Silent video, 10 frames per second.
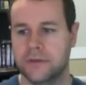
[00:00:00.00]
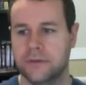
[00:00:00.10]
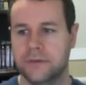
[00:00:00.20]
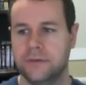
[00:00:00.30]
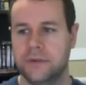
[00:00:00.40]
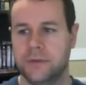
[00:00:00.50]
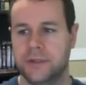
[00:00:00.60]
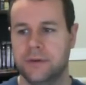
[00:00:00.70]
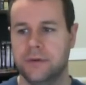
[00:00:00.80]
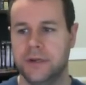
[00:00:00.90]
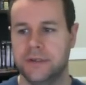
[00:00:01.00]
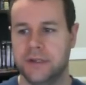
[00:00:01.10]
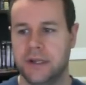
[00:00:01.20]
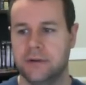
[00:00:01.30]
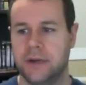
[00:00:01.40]
let's go Susie with toys,
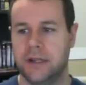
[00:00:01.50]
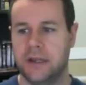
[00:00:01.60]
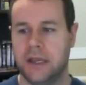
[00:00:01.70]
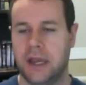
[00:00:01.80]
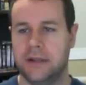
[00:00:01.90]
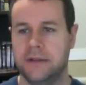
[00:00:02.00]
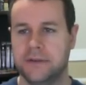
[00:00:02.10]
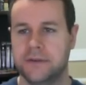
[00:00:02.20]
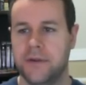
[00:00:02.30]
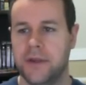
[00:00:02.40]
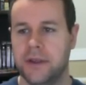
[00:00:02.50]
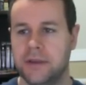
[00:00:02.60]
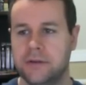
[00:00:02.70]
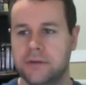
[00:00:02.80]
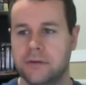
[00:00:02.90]
and I go ahead and I add this.
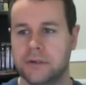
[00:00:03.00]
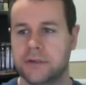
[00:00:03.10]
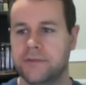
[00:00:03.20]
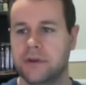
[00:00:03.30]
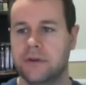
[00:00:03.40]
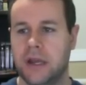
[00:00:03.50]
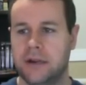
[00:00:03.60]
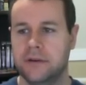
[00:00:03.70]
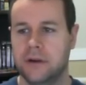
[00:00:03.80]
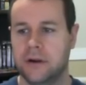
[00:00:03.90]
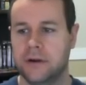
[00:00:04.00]
You'll notice if we go to add to